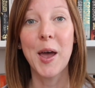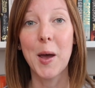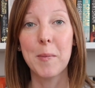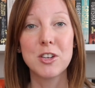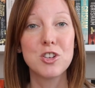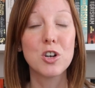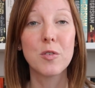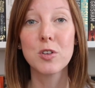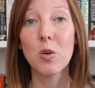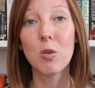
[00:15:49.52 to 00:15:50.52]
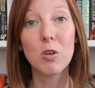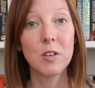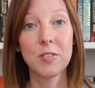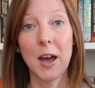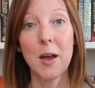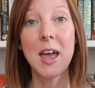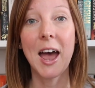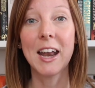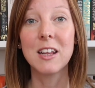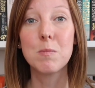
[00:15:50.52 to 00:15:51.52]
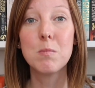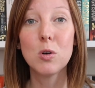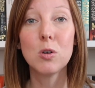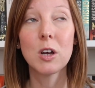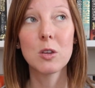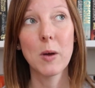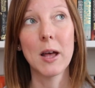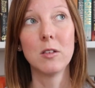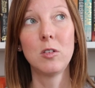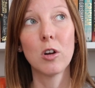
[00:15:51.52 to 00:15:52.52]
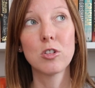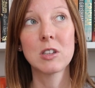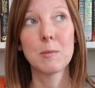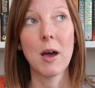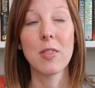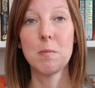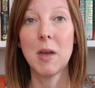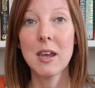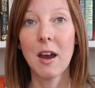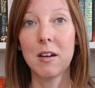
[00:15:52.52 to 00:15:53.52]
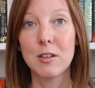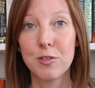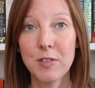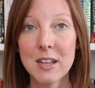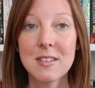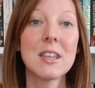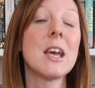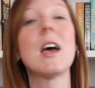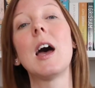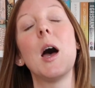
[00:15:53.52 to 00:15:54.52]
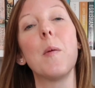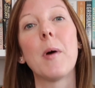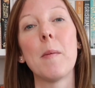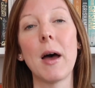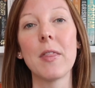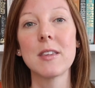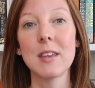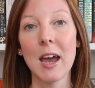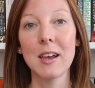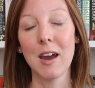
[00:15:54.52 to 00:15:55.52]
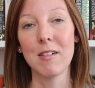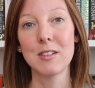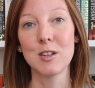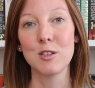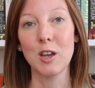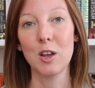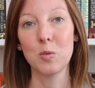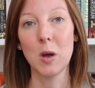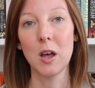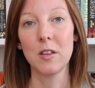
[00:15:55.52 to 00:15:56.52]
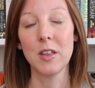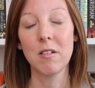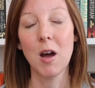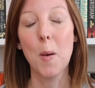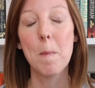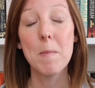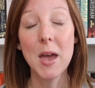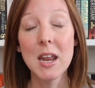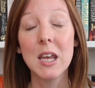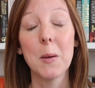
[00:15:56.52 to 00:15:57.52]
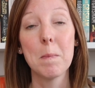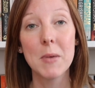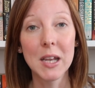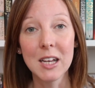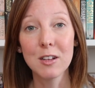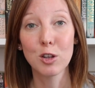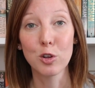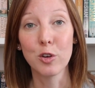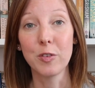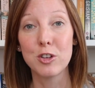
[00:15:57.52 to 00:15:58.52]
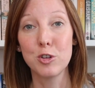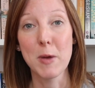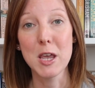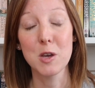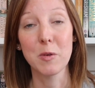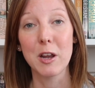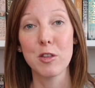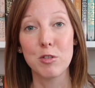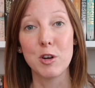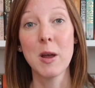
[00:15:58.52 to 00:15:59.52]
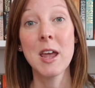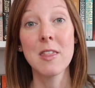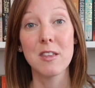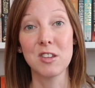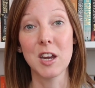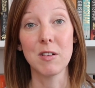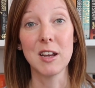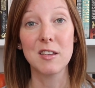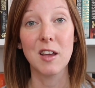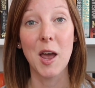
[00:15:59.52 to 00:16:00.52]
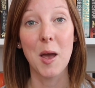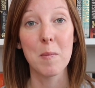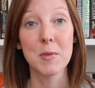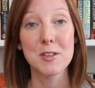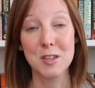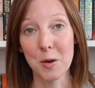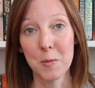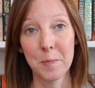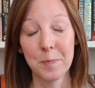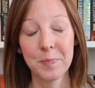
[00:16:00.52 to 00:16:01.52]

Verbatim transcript: um, and she covers all of that and it's more as well not just about the main character Fitz uh, but about the side characters as well there are many many to love as you make your way through the series um, so